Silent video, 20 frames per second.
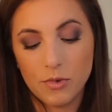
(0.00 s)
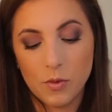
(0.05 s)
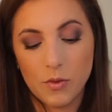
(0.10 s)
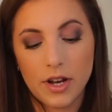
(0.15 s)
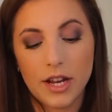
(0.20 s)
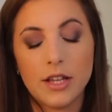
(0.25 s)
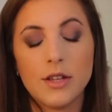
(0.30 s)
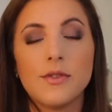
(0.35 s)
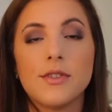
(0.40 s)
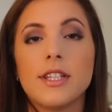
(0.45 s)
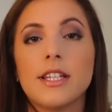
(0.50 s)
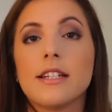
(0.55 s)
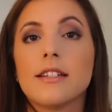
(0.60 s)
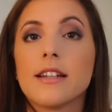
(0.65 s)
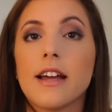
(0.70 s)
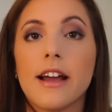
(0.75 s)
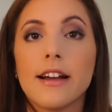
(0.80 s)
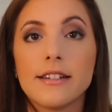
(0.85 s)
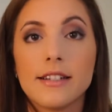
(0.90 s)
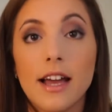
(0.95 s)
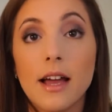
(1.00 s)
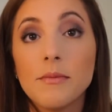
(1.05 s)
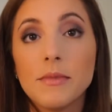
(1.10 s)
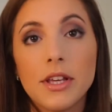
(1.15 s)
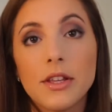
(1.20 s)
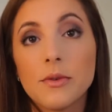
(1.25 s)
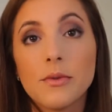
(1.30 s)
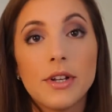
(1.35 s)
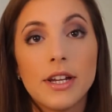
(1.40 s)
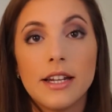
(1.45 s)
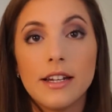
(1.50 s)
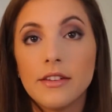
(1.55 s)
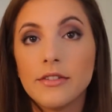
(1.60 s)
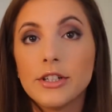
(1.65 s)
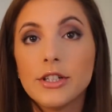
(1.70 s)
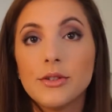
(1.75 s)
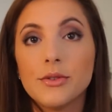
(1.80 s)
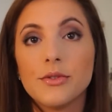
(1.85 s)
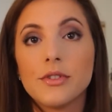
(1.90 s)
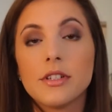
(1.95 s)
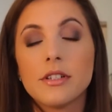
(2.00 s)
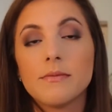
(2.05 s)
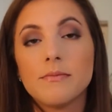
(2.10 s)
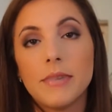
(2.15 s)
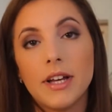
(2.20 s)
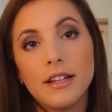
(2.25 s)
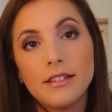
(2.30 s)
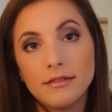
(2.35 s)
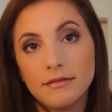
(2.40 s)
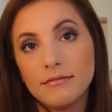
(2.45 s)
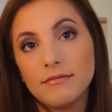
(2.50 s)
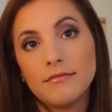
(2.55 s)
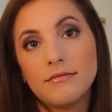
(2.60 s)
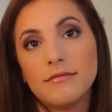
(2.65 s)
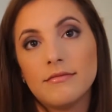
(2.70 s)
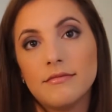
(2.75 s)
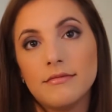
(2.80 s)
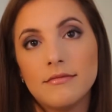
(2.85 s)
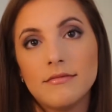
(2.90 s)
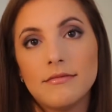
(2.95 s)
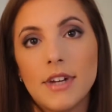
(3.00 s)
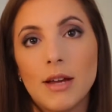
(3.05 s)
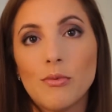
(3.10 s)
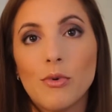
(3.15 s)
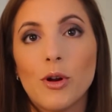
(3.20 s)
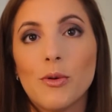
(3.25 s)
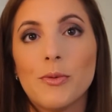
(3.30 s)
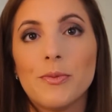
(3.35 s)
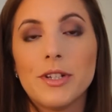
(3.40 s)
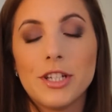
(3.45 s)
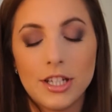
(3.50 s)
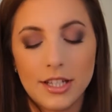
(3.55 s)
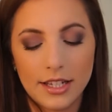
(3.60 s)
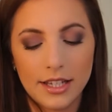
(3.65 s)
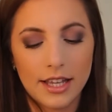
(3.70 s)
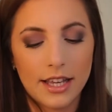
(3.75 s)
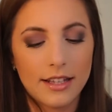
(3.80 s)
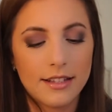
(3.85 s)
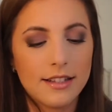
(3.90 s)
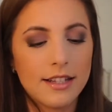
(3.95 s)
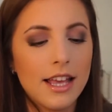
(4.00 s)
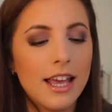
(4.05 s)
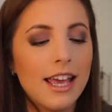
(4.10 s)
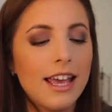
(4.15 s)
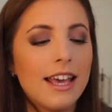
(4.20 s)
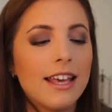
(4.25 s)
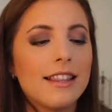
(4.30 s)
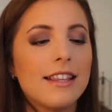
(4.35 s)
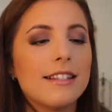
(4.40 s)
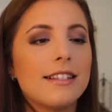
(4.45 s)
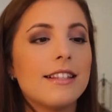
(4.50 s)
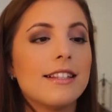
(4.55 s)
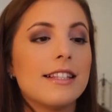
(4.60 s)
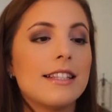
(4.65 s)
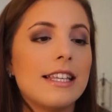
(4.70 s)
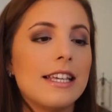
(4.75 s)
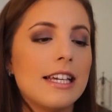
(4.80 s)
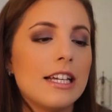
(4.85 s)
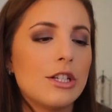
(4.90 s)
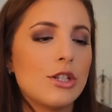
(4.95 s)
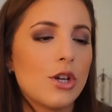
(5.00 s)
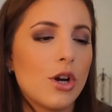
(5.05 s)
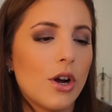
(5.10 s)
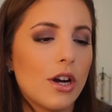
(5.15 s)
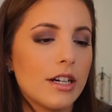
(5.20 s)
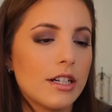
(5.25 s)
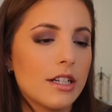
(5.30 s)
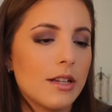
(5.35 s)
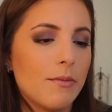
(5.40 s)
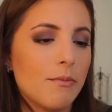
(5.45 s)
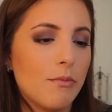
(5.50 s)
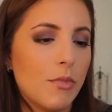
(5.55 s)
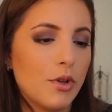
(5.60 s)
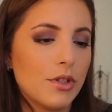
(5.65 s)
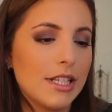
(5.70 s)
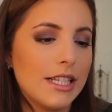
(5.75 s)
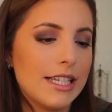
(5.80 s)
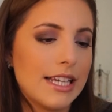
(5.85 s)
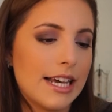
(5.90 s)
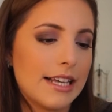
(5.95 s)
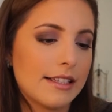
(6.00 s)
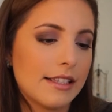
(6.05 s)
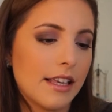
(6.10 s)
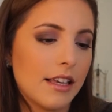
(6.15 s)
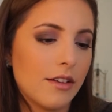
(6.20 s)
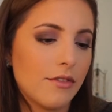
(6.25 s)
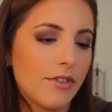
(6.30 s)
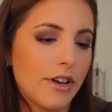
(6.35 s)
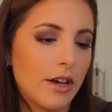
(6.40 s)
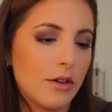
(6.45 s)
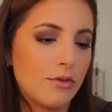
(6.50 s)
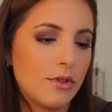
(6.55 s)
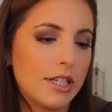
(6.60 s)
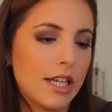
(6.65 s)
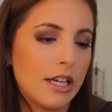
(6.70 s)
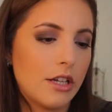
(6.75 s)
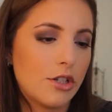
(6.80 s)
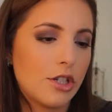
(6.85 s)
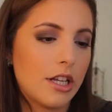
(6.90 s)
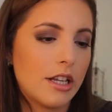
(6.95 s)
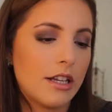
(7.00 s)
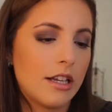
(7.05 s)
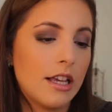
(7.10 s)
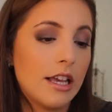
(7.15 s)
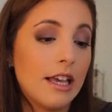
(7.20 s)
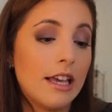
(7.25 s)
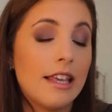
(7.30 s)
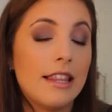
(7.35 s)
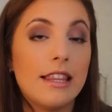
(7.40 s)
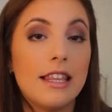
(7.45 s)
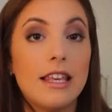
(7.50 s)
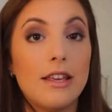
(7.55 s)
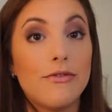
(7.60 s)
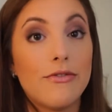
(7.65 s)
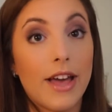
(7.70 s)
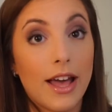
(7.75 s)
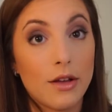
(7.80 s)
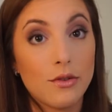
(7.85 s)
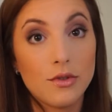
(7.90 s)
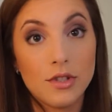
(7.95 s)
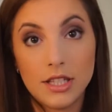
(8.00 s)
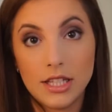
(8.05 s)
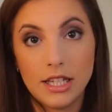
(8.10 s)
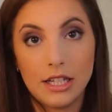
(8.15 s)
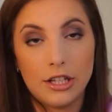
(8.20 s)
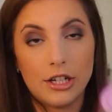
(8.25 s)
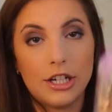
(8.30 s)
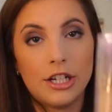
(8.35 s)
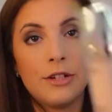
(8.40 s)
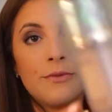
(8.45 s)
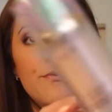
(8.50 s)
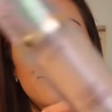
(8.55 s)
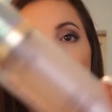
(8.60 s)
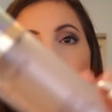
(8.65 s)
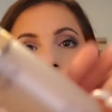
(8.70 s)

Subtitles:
the one I use the entire time, the other one I never used, but I brought it with me just in case. This is the Tarte Multitasking Foundation, the Foundcealer,